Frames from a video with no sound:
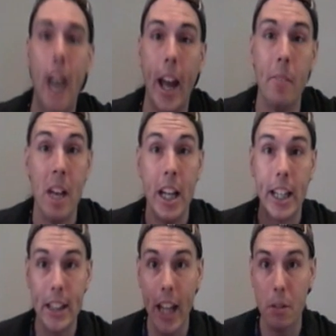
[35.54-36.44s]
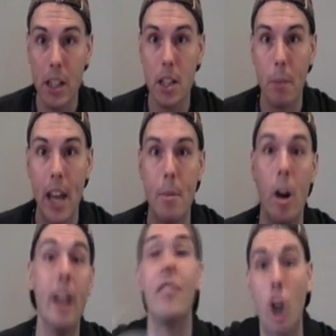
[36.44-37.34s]
Okay, get that piece of
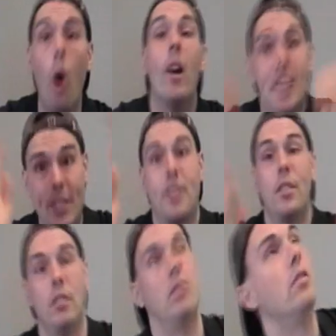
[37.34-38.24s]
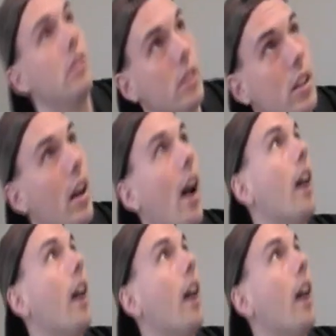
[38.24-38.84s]
paper, and of course, a